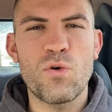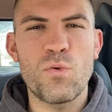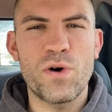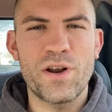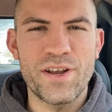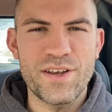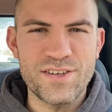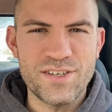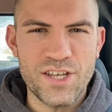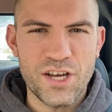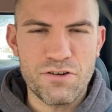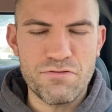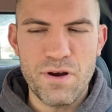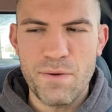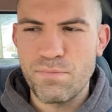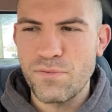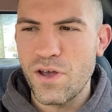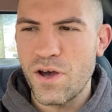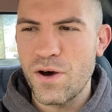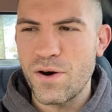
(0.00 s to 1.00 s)
What is the
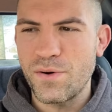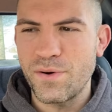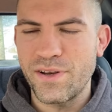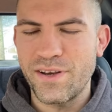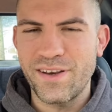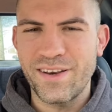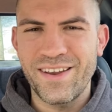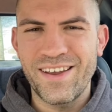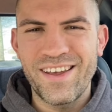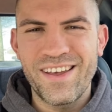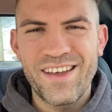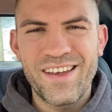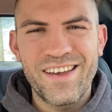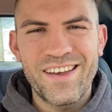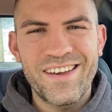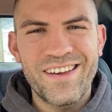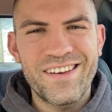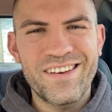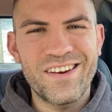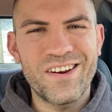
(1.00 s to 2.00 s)
crypto? And
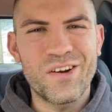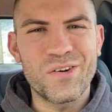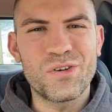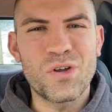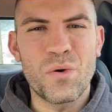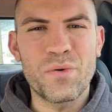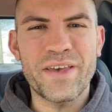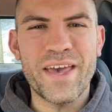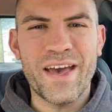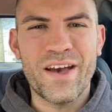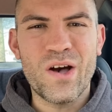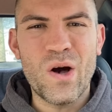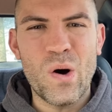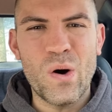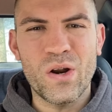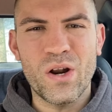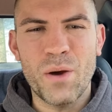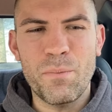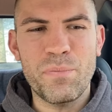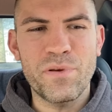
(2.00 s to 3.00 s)
don't get
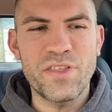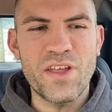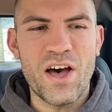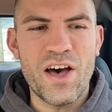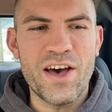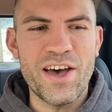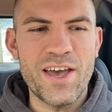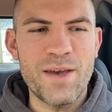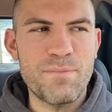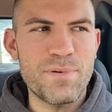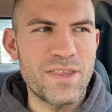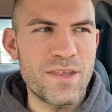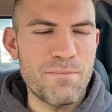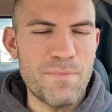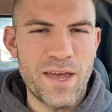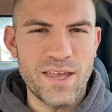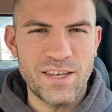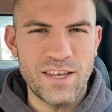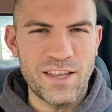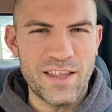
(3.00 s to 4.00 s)
caught up in the hype and the
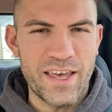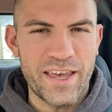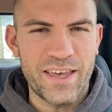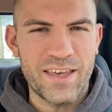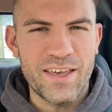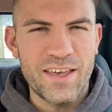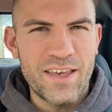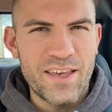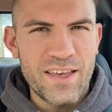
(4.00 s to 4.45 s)
mania. Like,